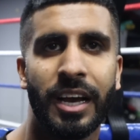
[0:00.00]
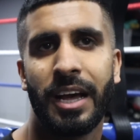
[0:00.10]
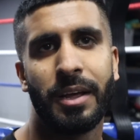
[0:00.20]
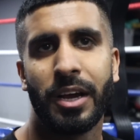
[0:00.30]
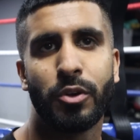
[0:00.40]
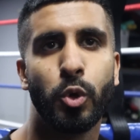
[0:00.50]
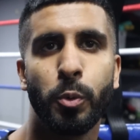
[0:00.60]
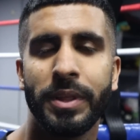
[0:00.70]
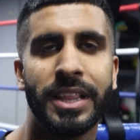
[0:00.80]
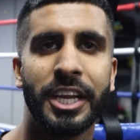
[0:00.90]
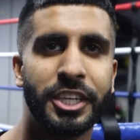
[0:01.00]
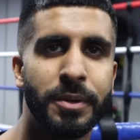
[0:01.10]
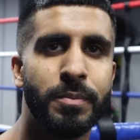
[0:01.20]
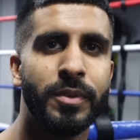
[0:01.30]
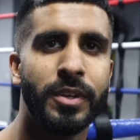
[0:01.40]
I grew up in that
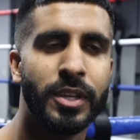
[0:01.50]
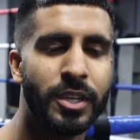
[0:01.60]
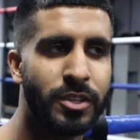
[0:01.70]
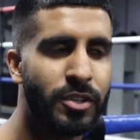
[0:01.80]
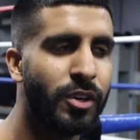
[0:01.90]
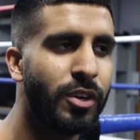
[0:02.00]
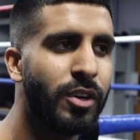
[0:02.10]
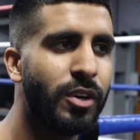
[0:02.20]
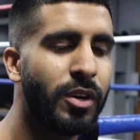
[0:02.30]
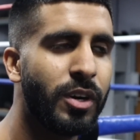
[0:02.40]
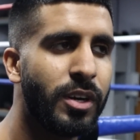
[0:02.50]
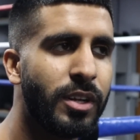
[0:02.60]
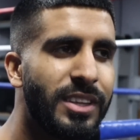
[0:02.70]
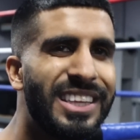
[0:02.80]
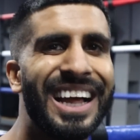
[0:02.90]
gym. So
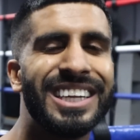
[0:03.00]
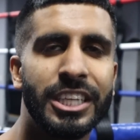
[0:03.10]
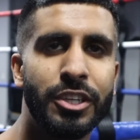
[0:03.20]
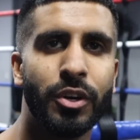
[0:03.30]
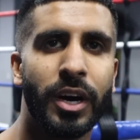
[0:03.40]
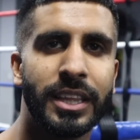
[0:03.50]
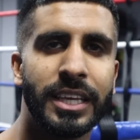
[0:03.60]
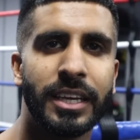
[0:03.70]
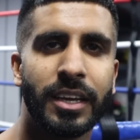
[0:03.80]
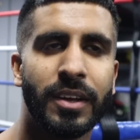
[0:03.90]
the antidote, I think,